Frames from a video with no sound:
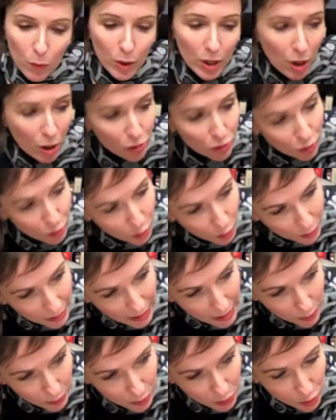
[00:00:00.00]
We also know
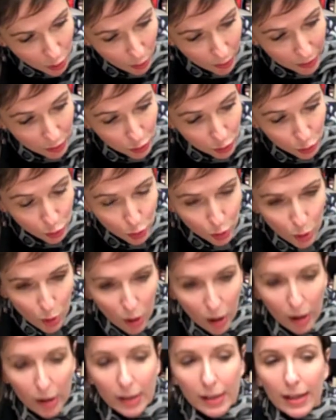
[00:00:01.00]
that it was going to New
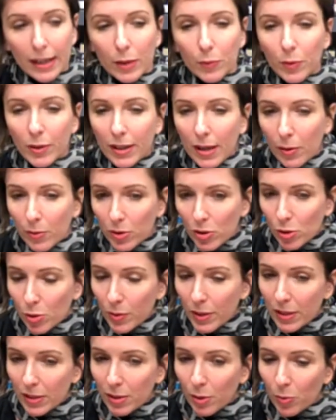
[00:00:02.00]
York, and when I was
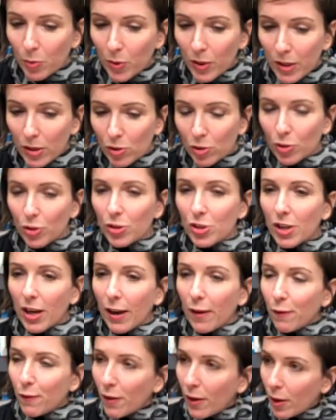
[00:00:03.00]
doing some research,
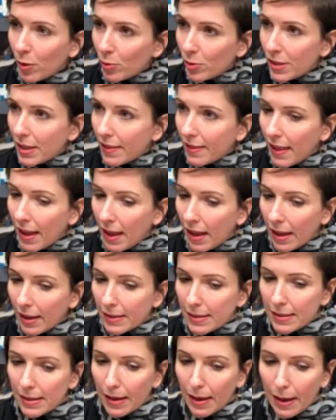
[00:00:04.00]
I found
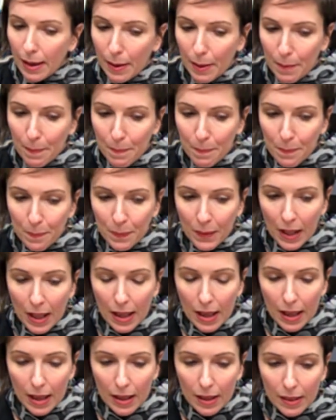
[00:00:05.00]
that
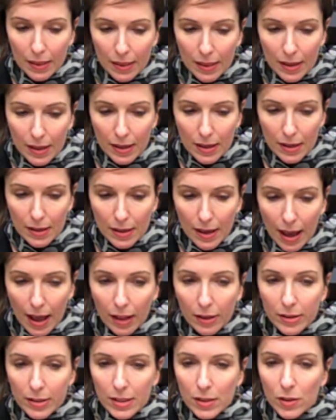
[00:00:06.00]
the
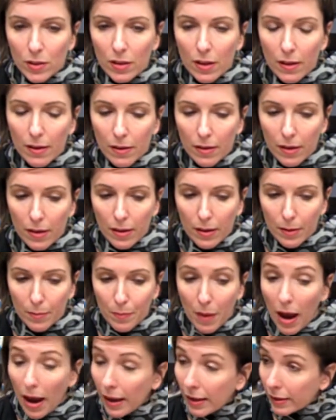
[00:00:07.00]
Ellis
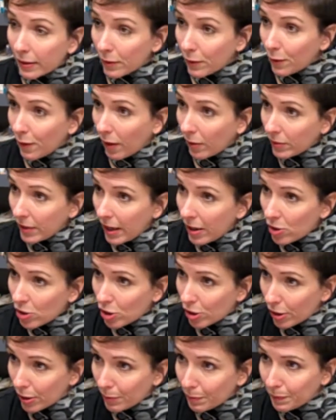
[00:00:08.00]
Island
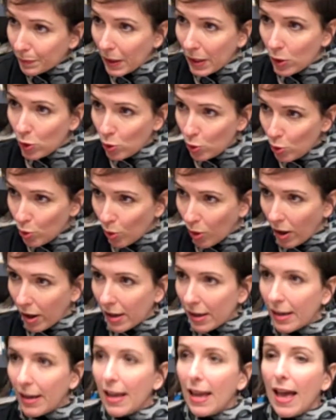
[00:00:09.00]
Foundation in New
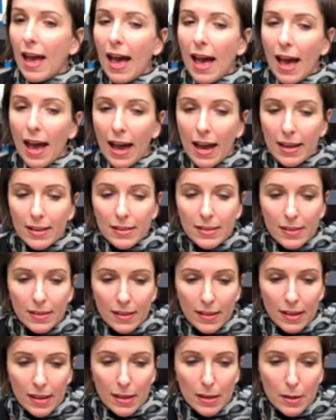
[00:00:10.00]
York
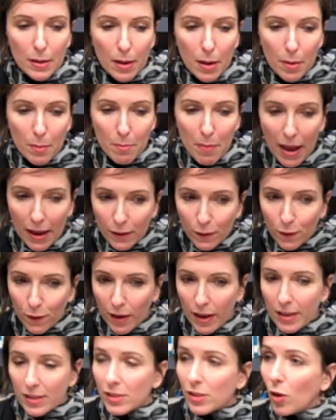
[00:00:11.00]
has the
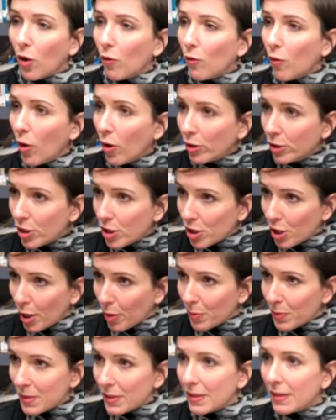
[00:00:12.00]
manifests of all the
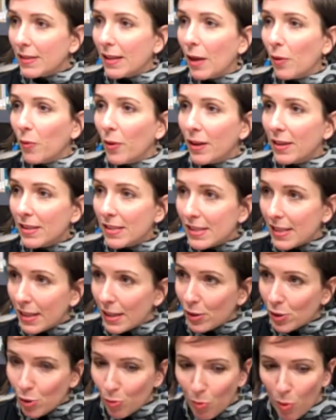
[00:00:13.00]
ships that went
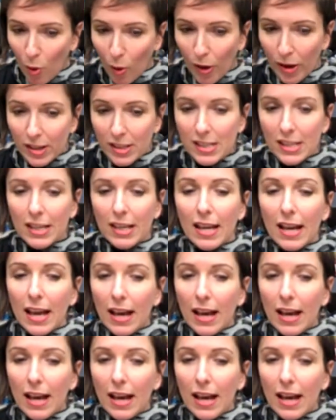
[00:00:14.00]
into port